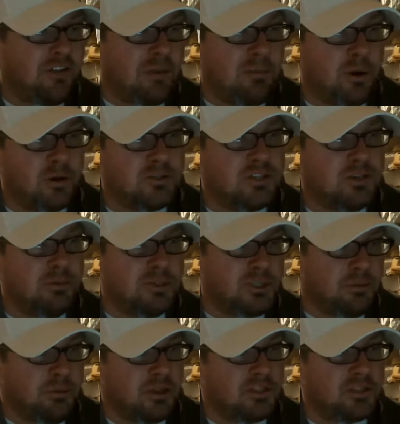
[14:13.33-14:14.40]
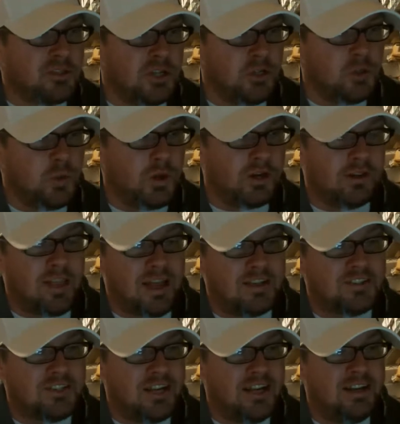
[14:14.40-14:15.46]
I posted a bunch of pictures on Twitter
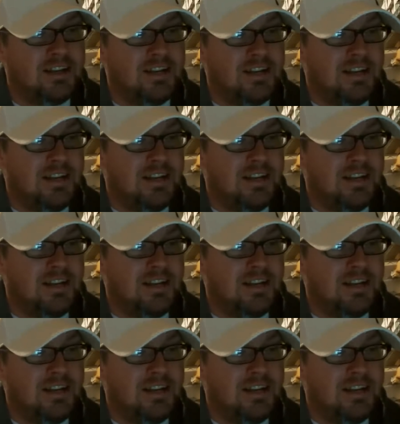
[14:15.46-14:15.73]
last night.